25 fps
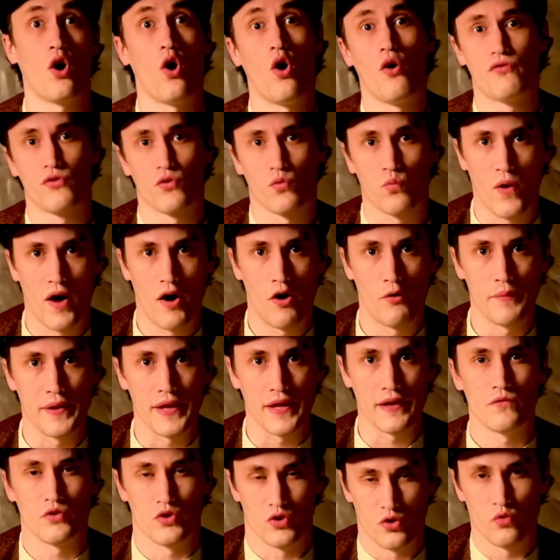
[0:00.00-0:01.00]

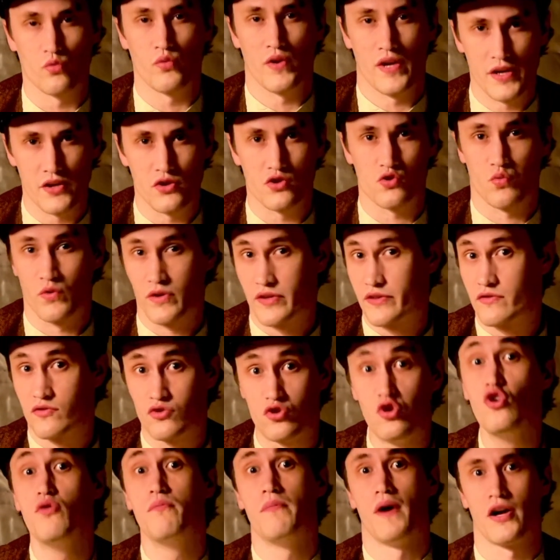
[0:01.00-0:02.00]
overwhelming your readers with
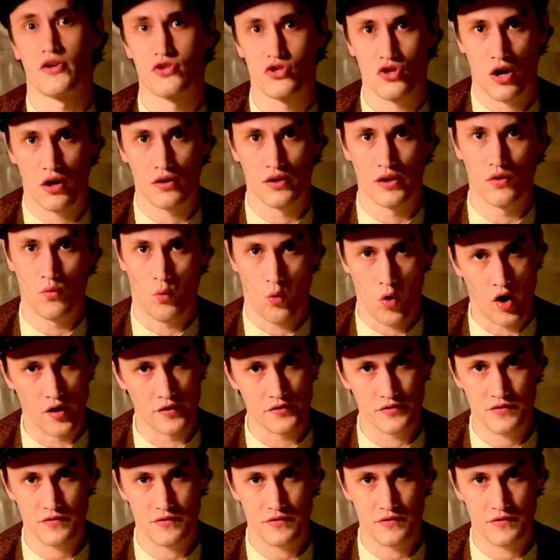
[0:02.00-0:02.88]
too much all at once.